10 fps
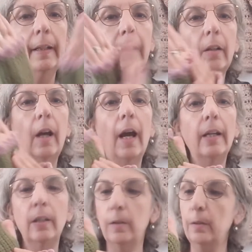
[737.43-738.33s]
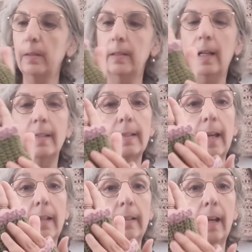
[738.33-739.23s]
Here I use
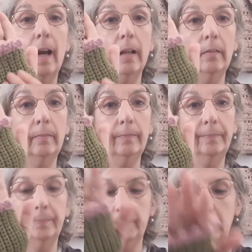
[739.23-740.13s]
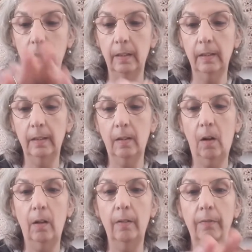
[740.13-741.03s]
cascade yarn in this
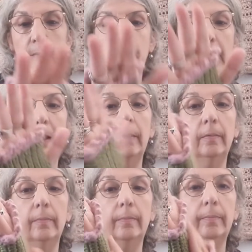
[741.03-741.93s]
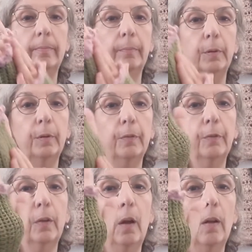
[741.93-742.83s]
olive green,
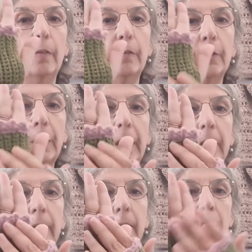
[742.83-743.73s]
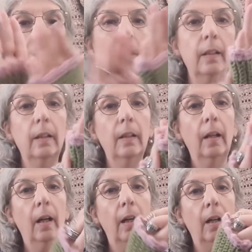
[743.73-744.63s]
beautiful olive green
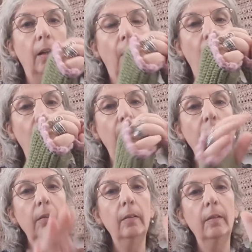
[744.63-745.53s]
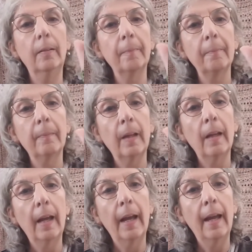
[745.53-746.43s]
color,
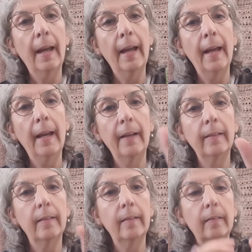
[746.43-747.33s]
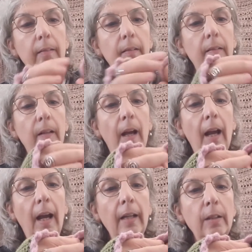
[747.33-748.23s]
and
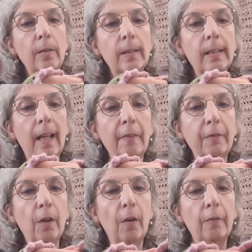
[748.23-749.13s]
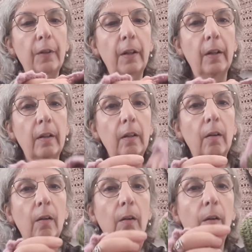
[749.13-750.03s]
I use leftover
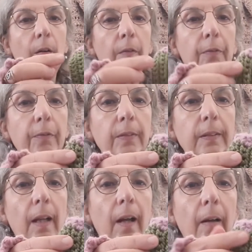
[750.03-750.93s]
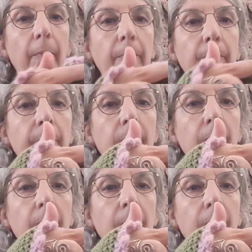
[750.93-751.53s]
of some,